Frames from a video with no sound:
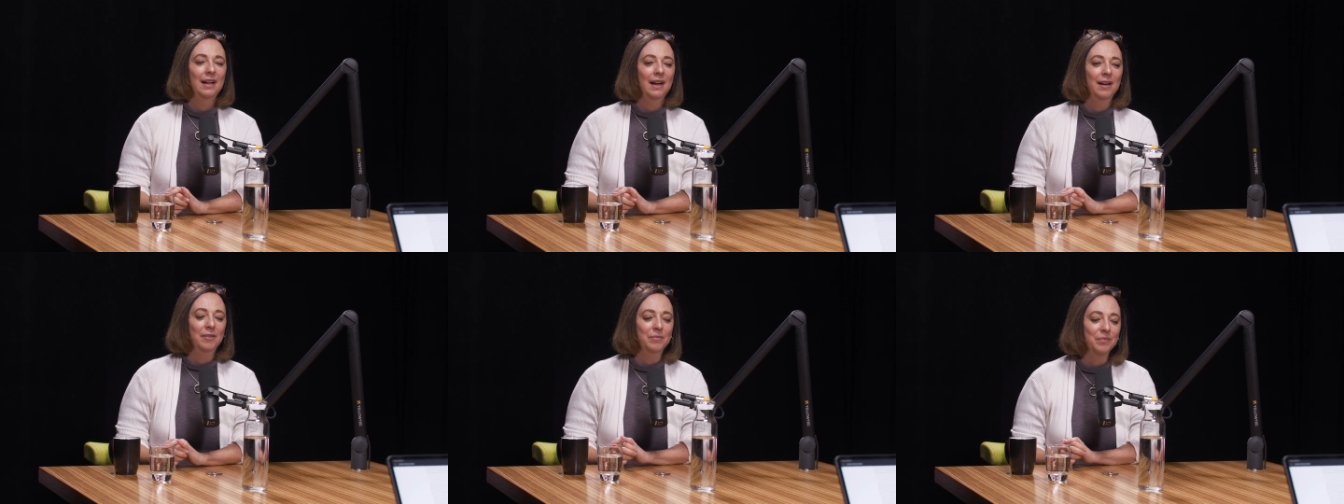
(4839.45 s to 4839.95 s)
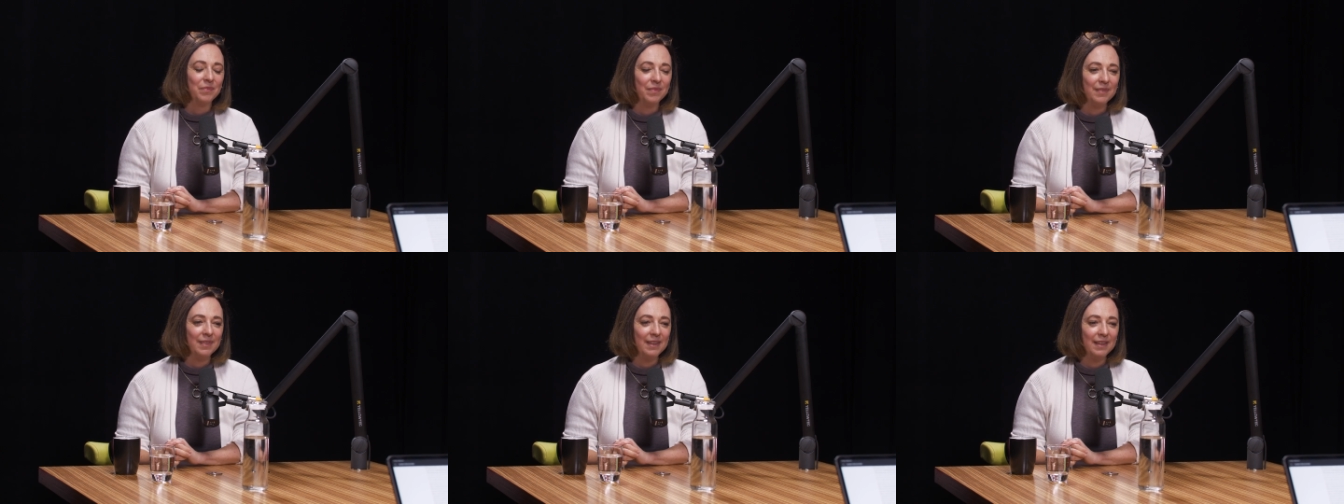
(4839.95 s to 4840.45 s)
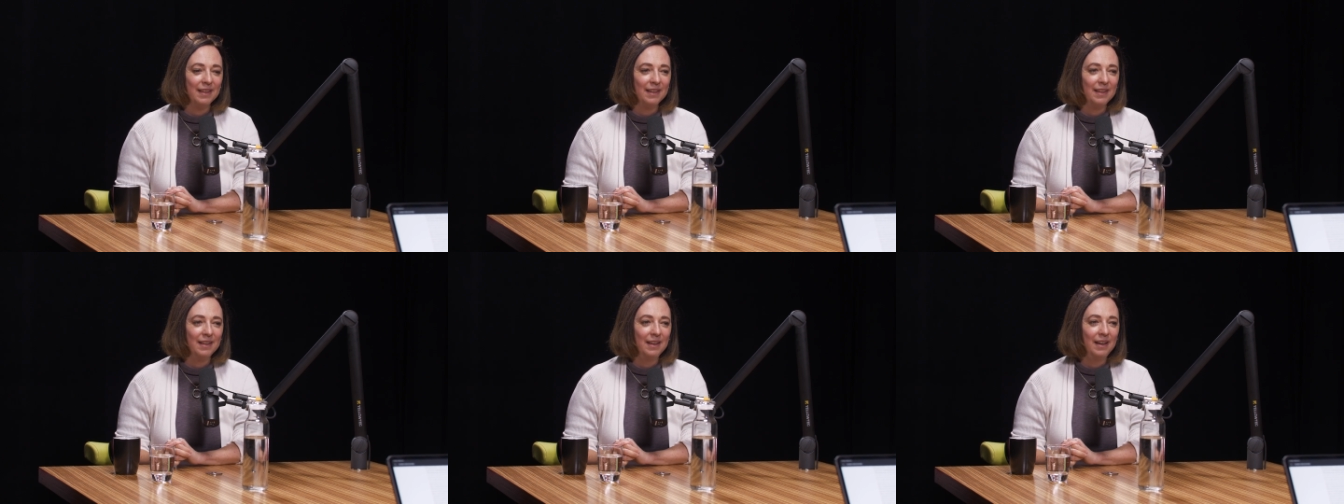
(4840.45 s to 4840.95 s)
Um,
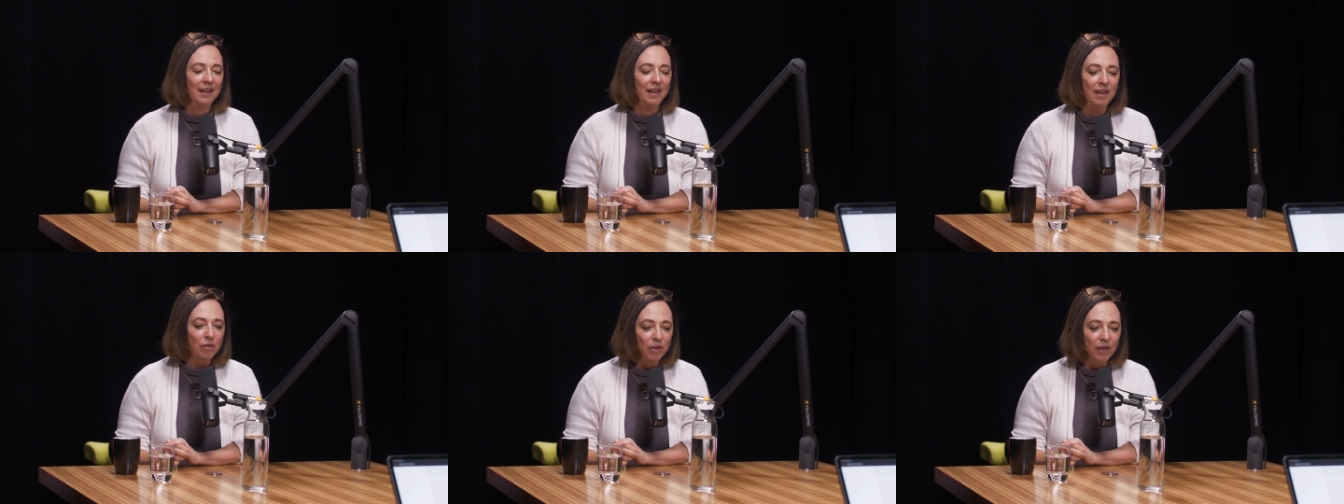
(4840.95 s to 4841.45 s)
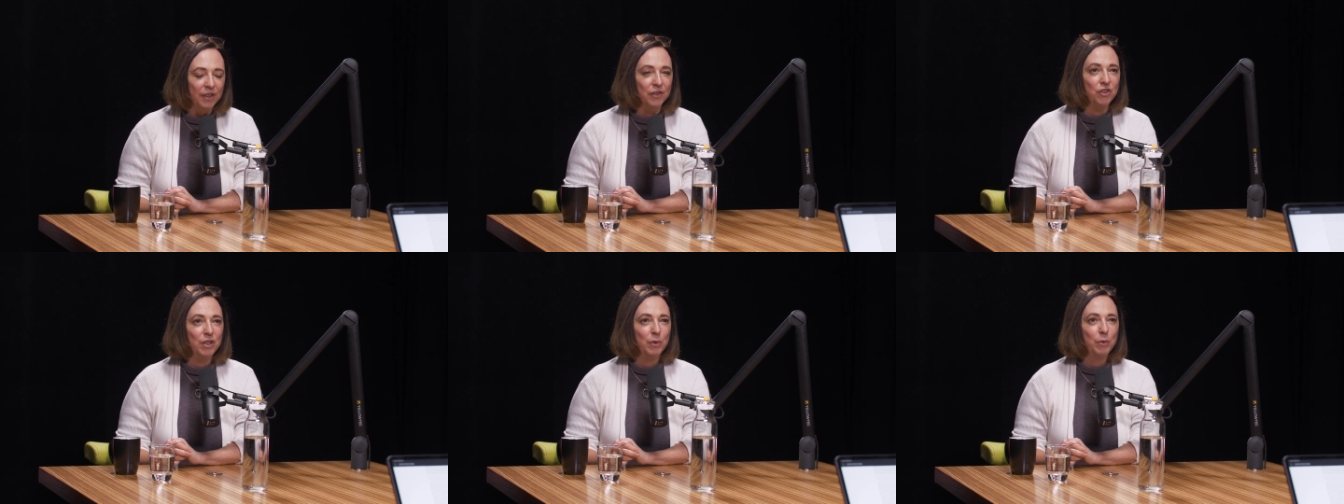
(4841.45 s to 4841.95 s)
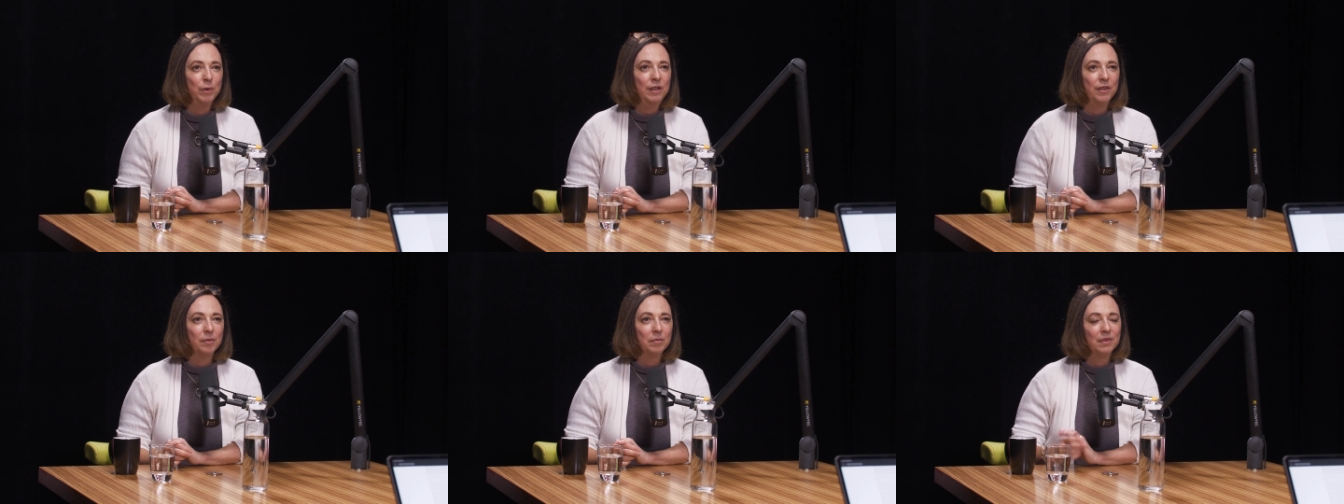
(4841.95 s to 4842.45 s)
and I never thought that she would
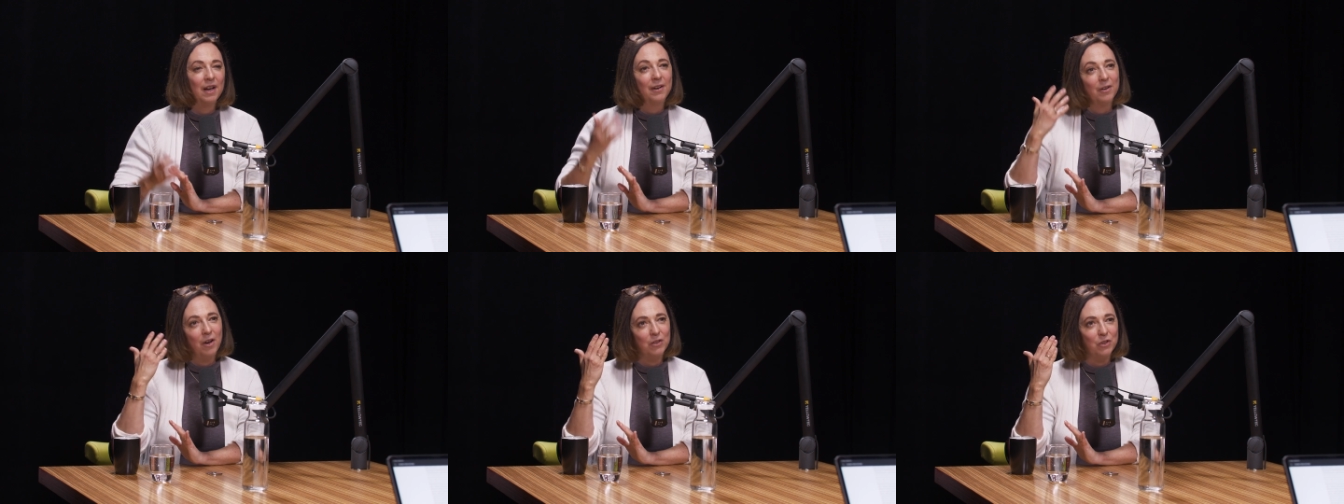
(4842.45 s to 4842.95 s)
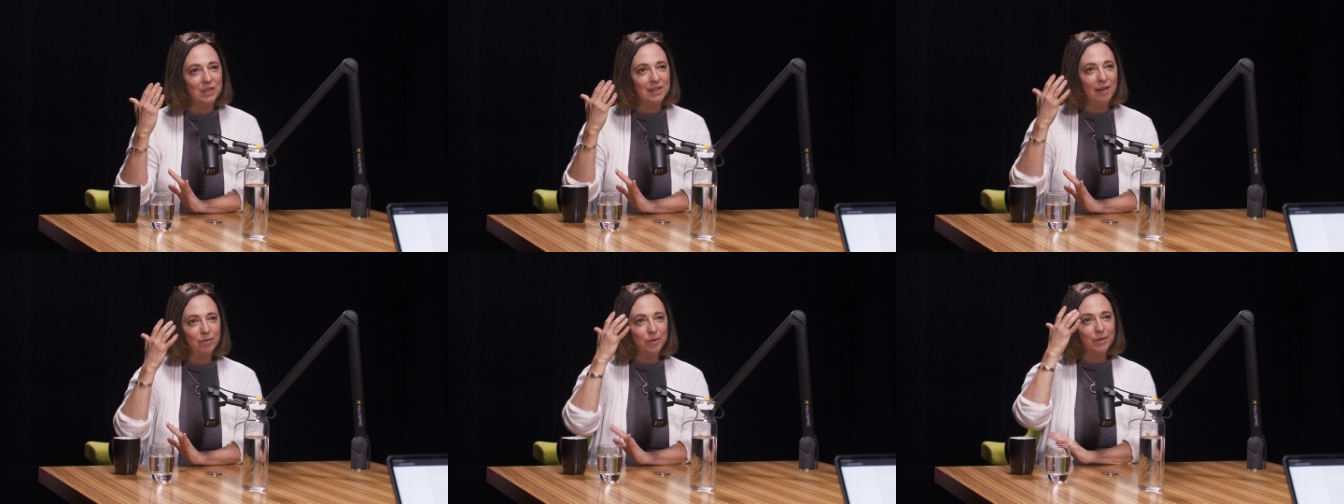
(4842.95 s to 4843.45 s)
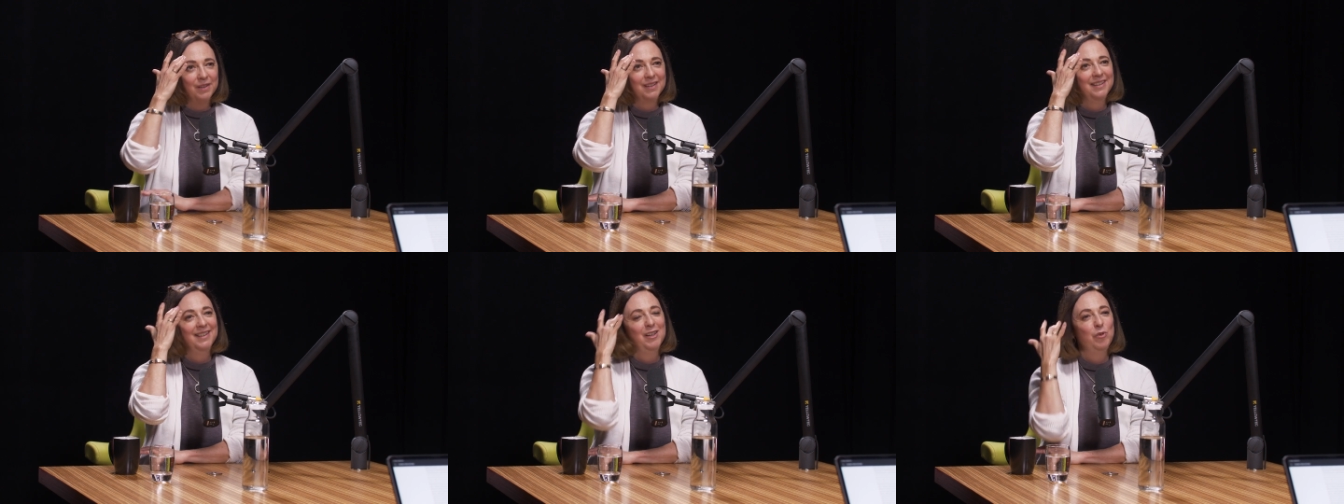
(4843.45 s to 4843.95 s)
read them on a conscious level.
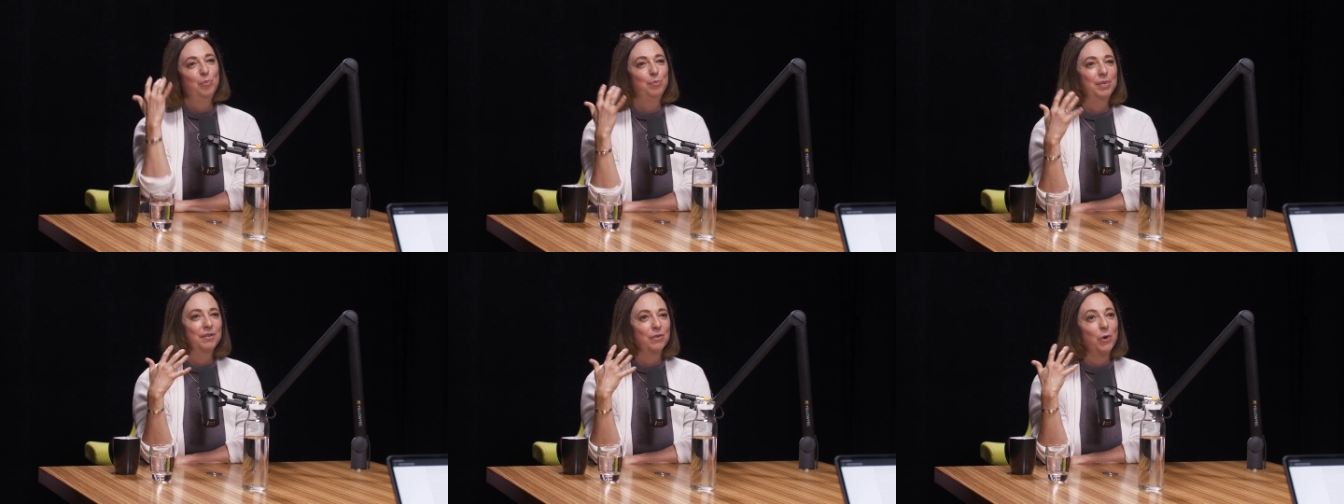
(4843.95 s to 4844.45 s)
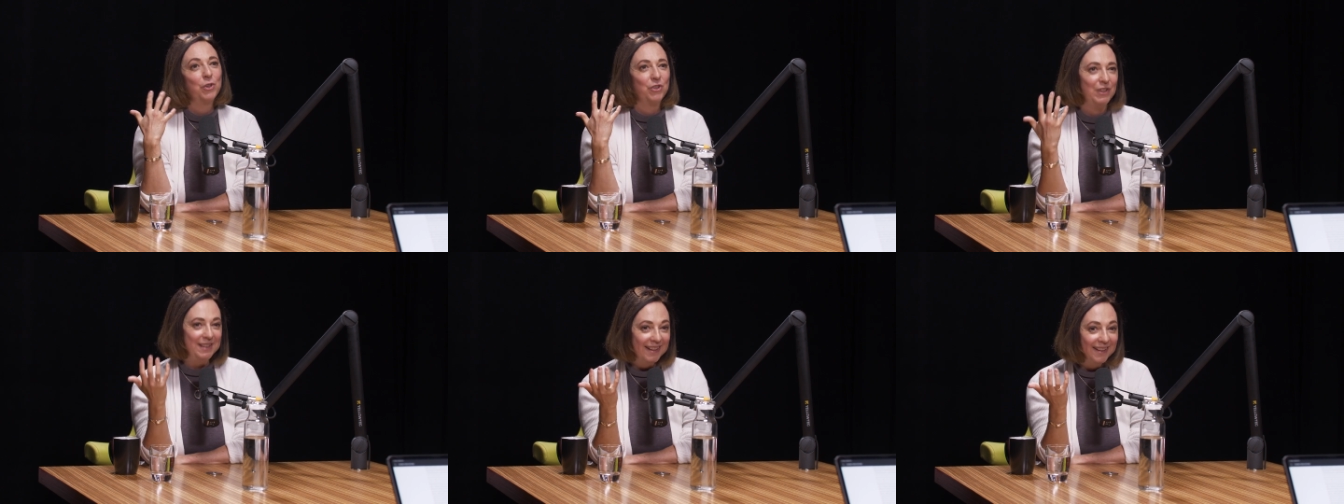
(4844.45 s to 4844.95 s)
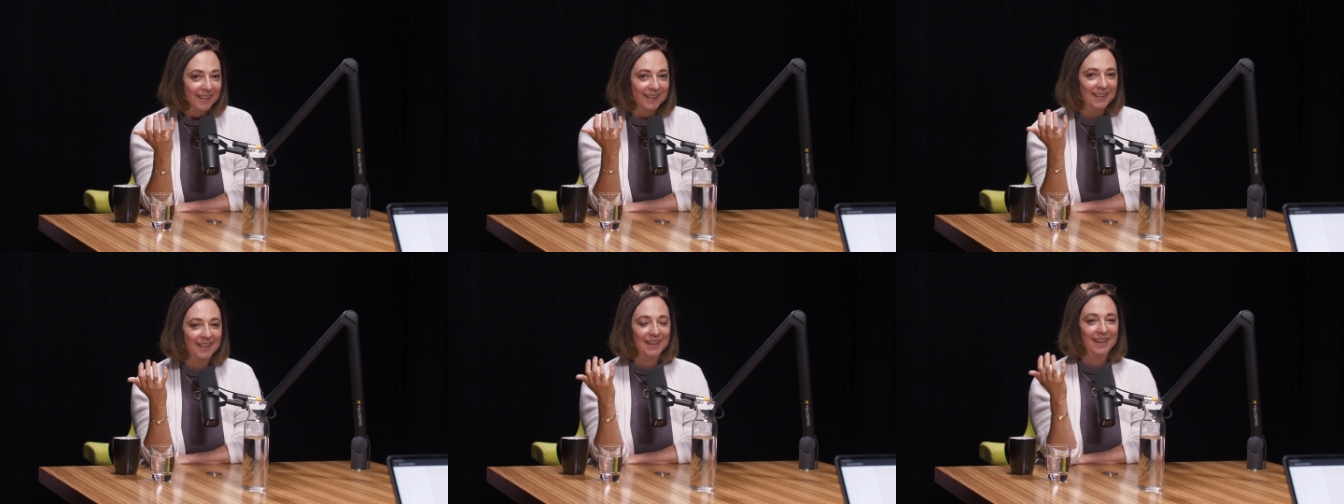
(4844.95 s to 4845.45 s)
But of course she
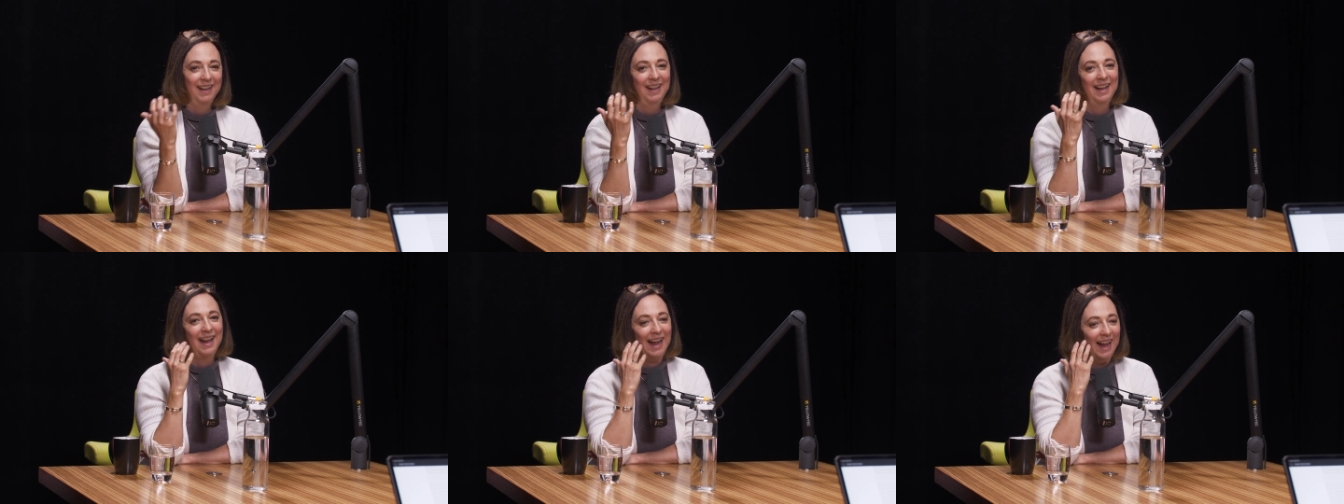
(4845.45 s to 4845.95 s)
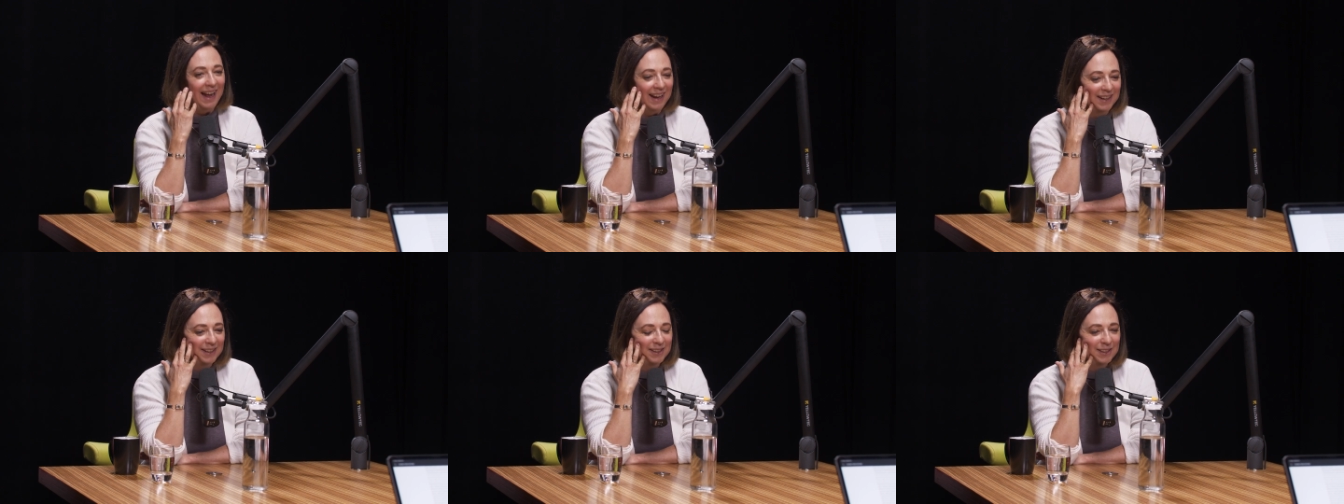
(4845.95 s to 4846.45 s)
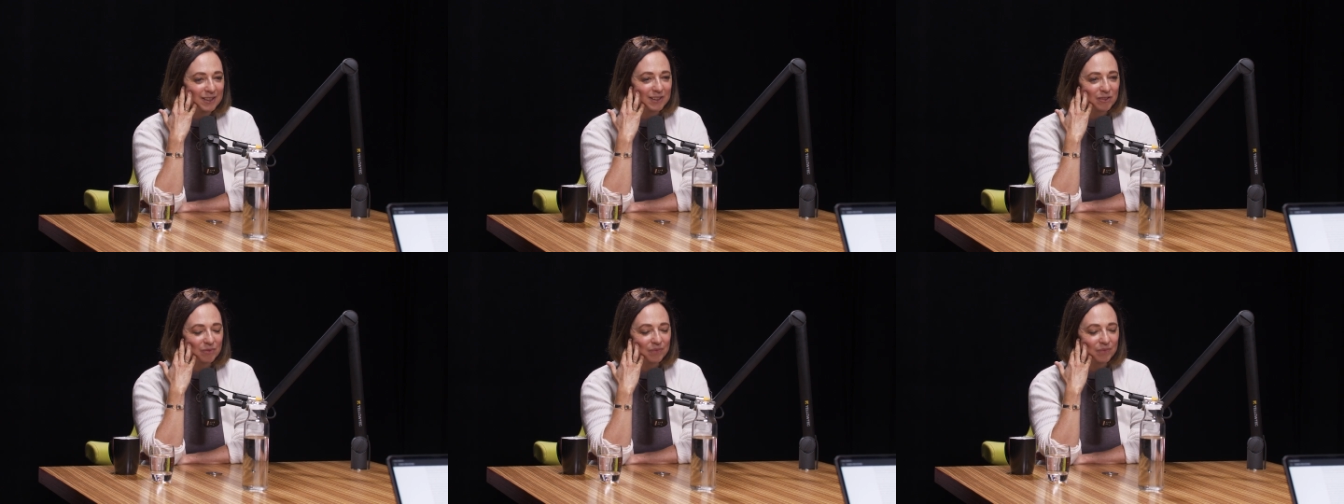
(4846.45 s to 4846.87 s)
did. And